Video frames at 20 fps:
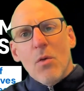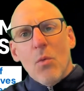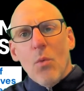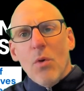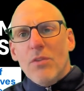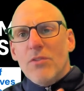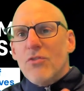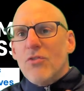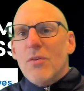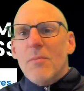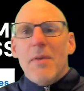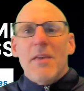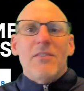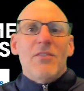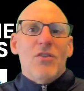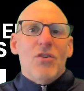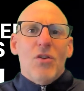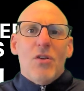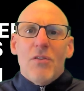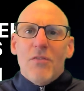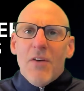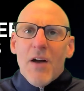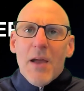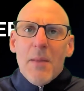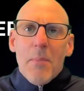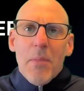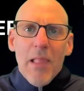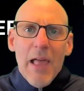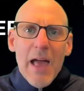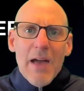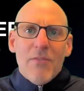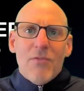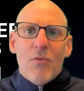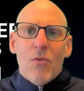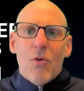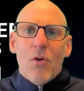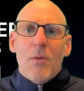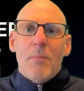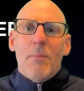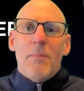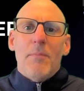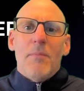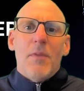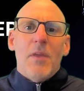OneStream has a unified platform,